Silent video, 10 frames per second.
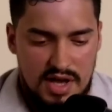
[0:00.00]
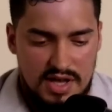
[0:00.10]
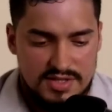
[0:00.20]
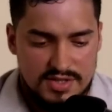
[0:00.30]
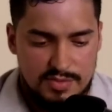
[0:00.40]

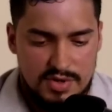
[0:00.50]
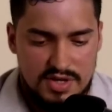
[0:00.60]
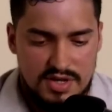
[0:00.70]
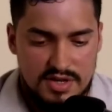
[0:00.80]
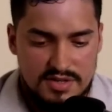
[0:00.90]
I just want
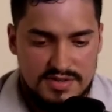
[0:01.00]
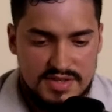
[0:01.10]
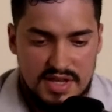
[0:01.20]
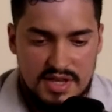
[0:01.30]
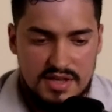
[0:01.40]
to
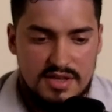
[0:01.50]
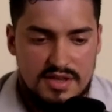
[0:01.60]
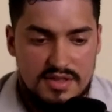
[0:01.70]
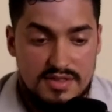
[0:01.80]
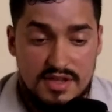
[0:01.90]
say
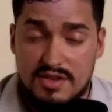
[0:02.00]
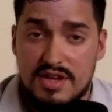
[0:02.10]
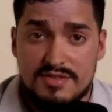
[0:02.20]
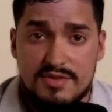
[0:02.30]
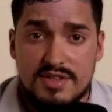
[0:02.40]
thank you
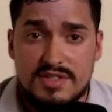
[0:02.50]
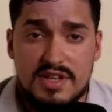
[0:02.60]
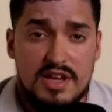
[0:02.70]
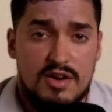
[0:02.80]
guys for listening.